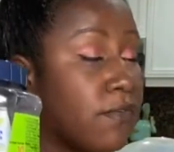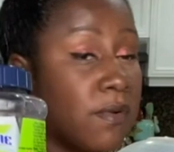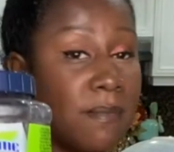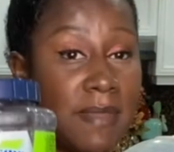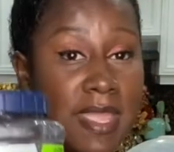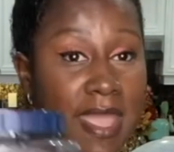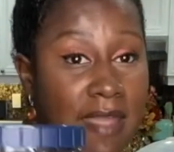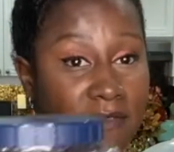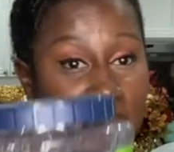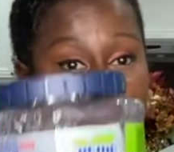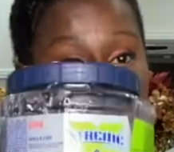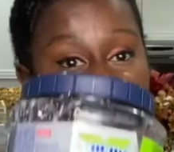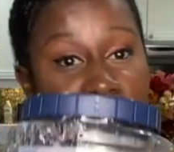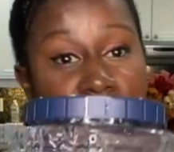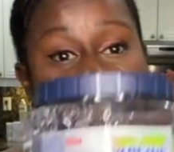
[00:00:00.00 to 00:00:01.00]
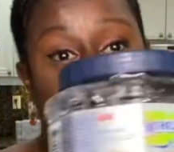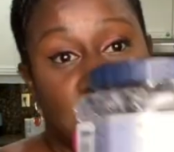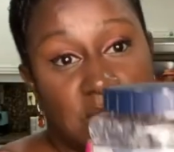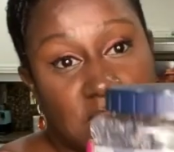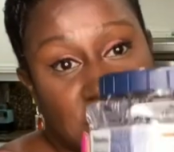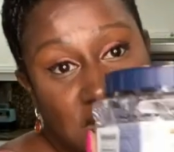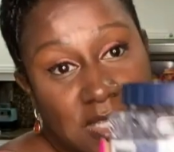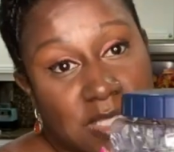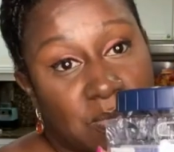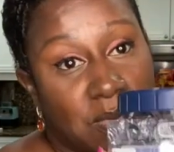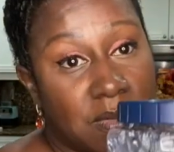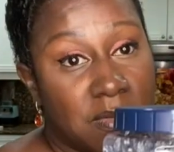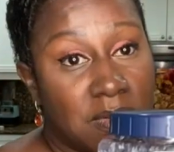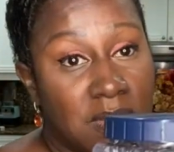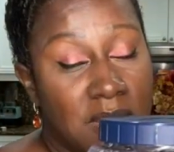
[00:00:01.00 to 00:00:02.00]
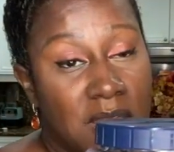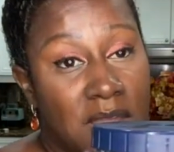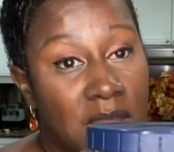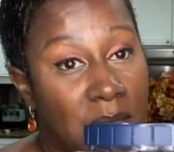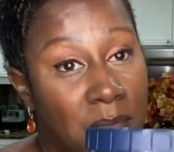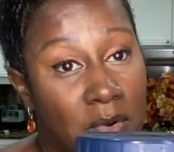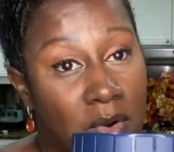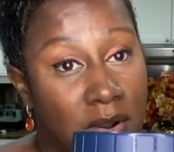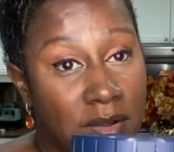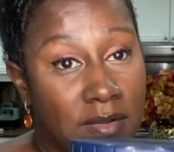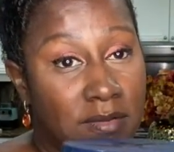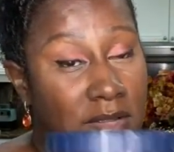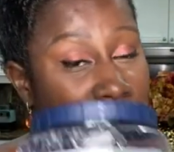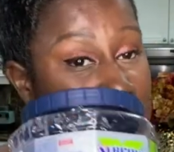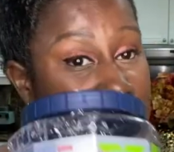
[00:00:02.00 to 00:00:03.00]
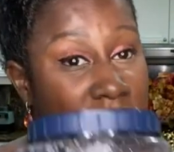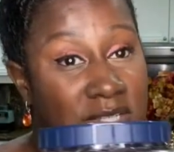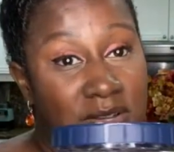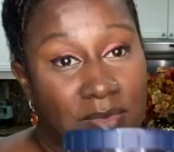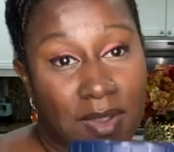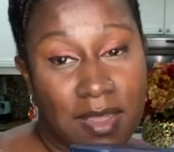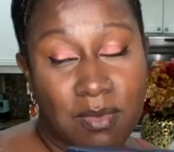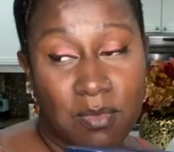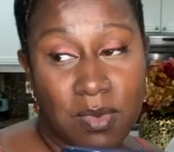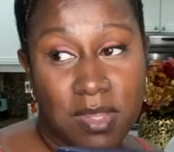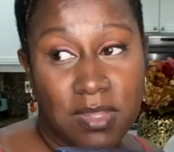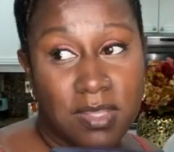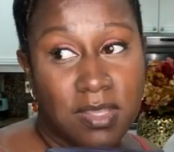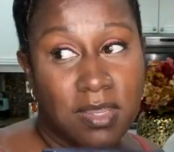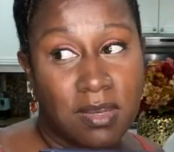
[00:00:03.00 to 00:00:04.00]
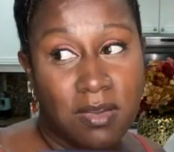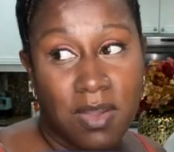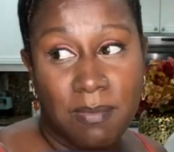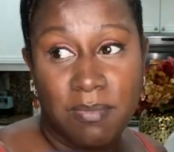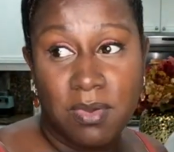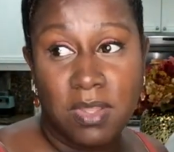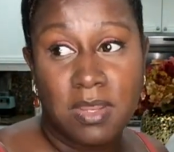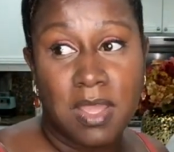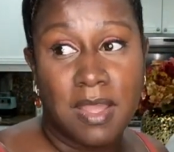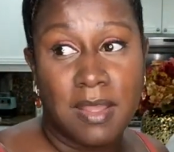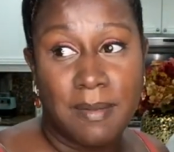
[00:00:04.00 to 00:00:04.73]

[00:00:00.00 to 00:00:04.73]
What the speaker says: for me, I've actually been using this one more. It does great with, you know, I put,